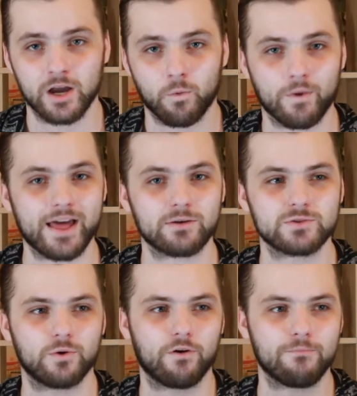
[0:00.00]
without
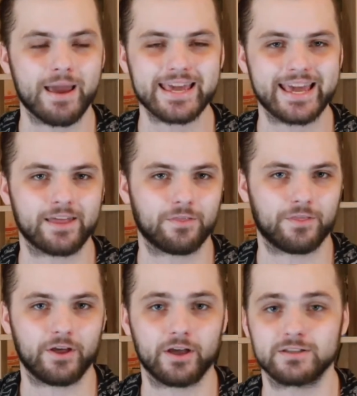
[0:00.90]
sort of making
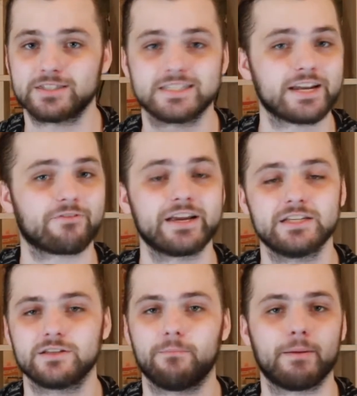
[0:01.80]
the
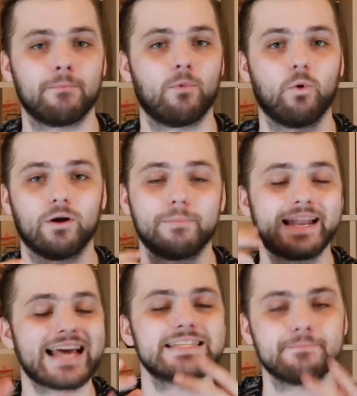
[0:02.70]
series a bit
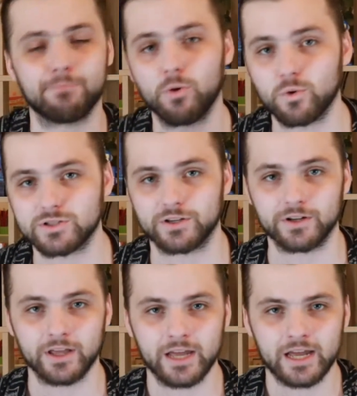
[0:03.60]
less important,
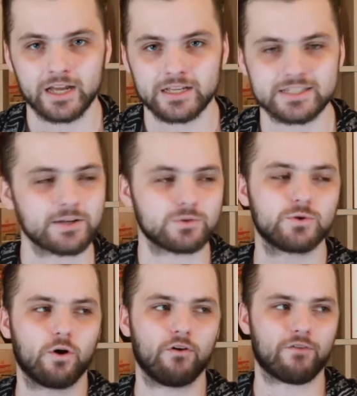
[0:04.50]
still
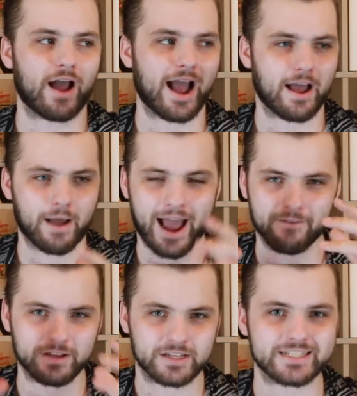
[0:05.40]
sort of
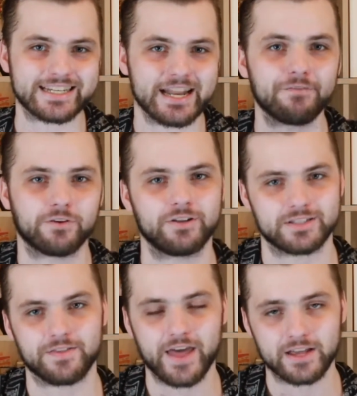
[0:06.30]
having a
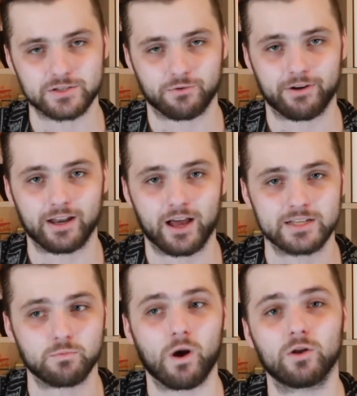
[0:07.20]
significance in their
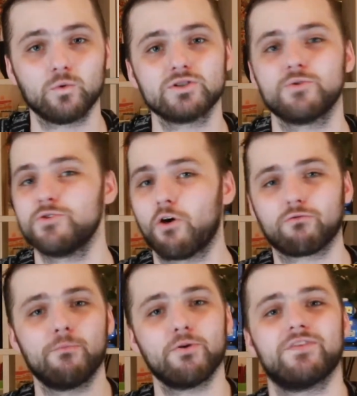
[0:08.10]
storylines while also not
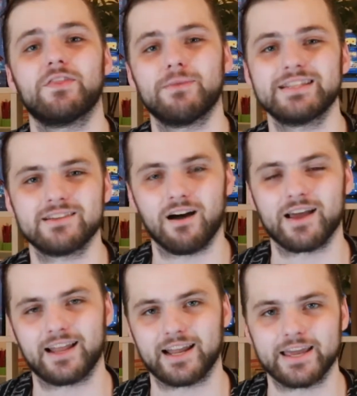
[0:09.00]
removing them
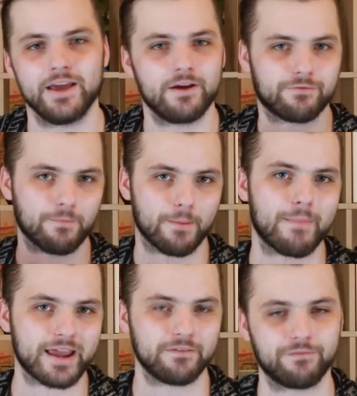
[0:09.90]
entirely from the
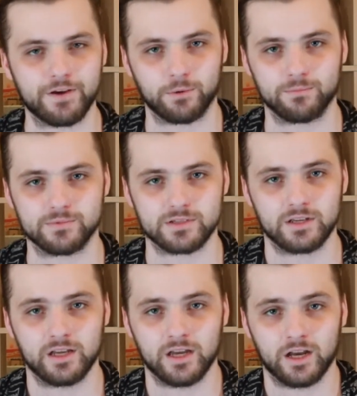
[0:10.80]
main films.
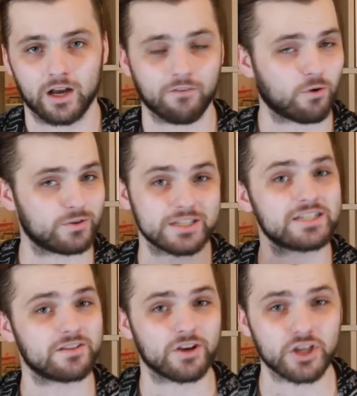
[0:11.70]
Of course,
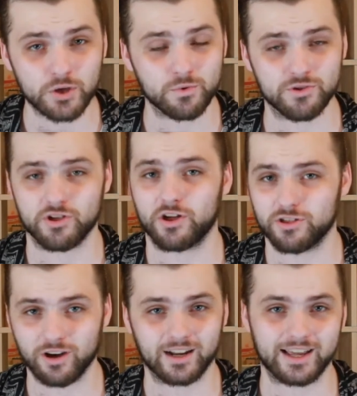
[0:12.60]
this is a huge
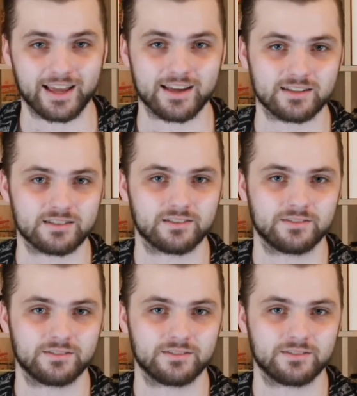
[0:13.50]
juggling act.